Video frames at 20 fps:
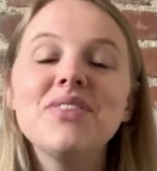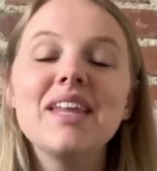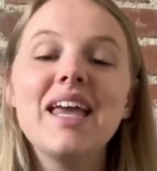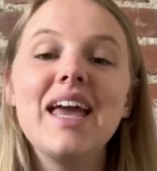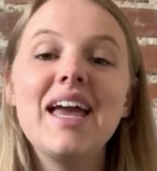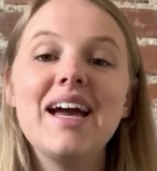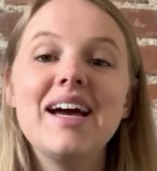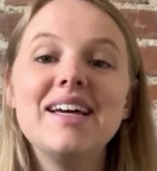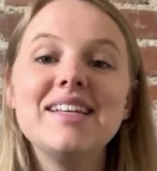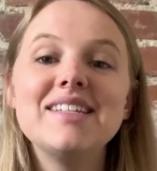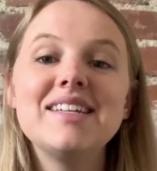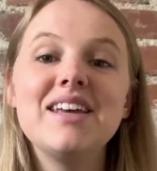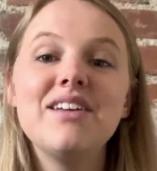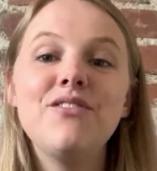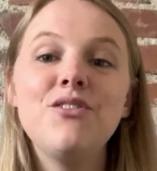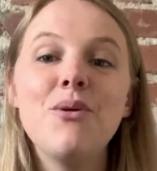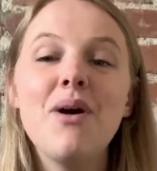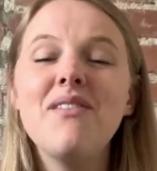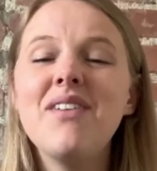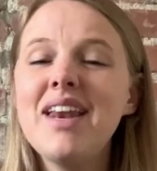And if
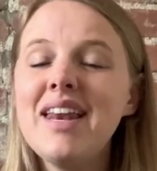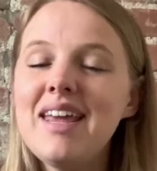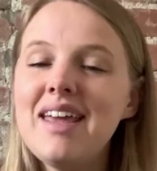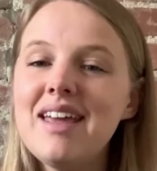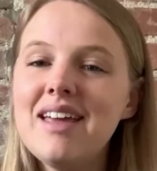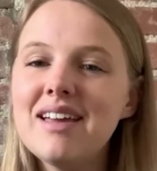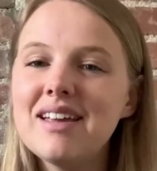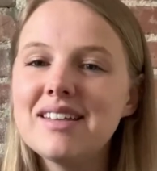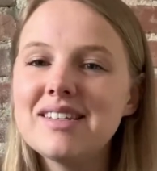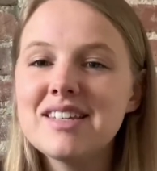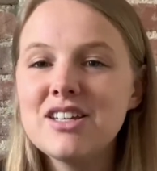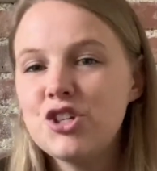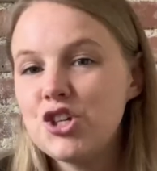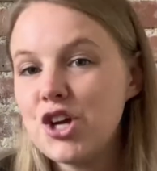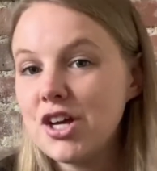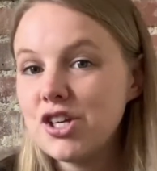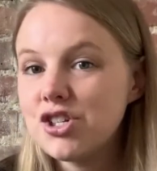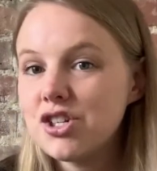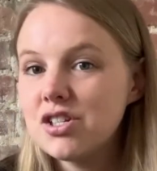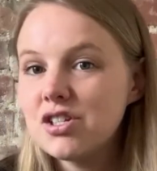you have any
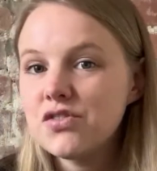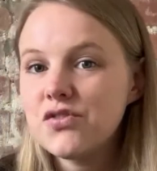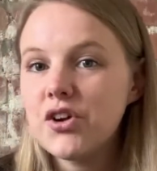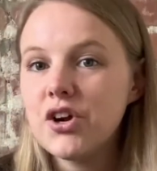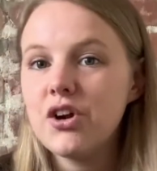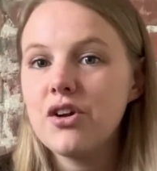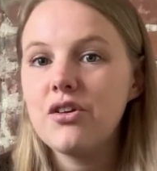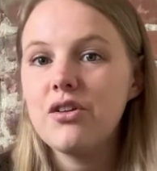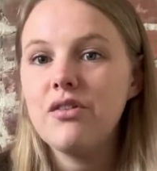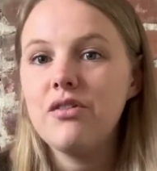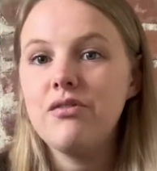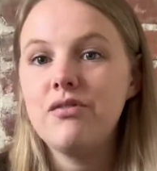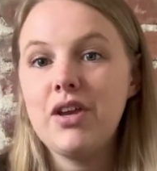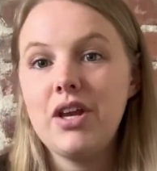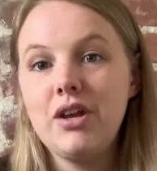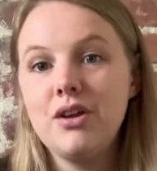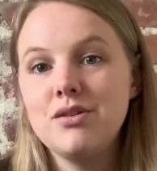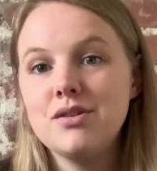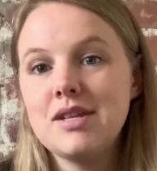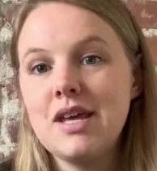suggestions for
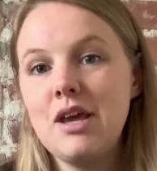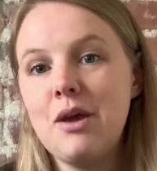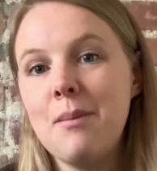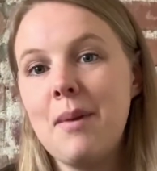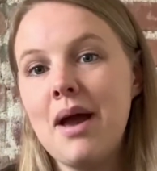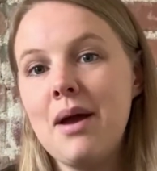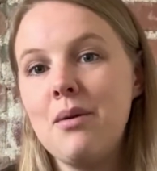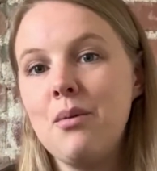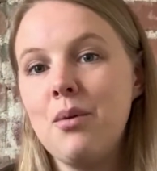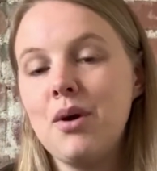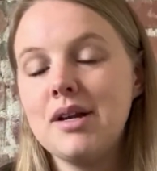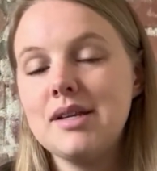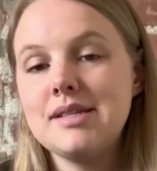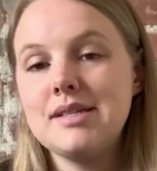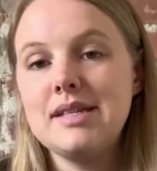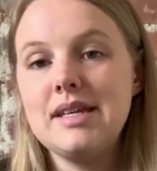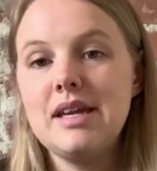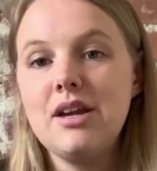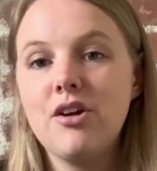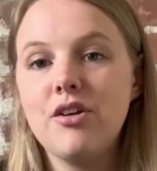videos that you might want to
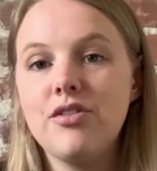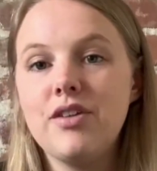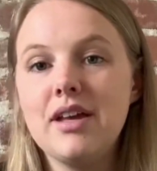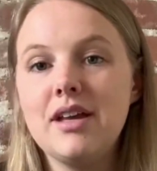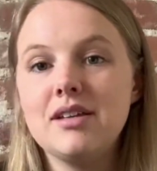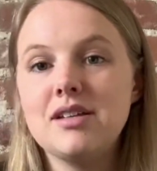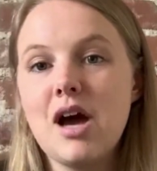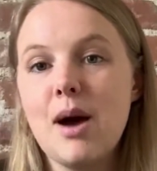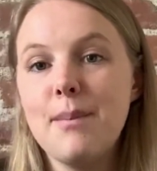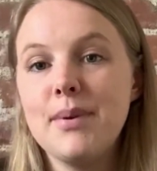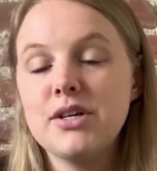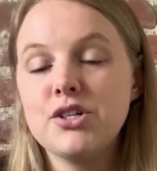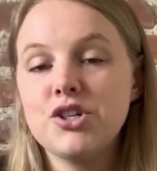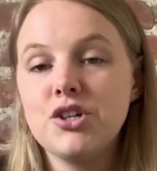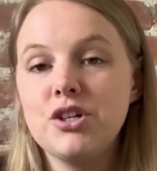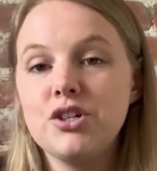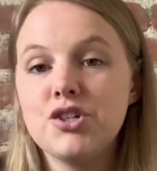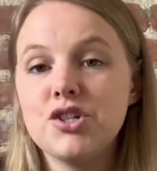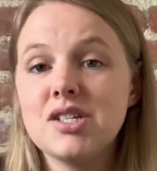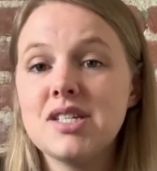see or think topics you're
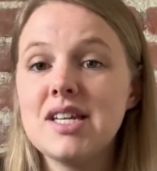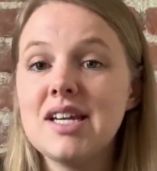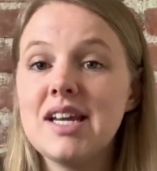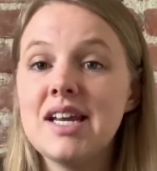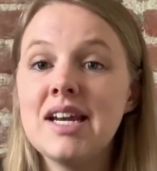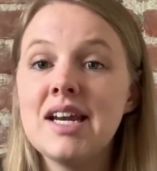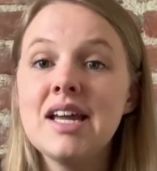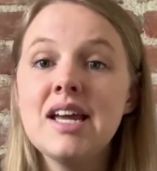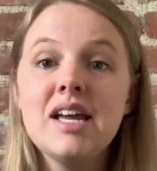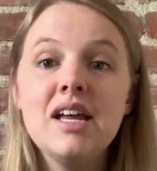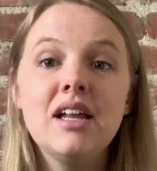interested in,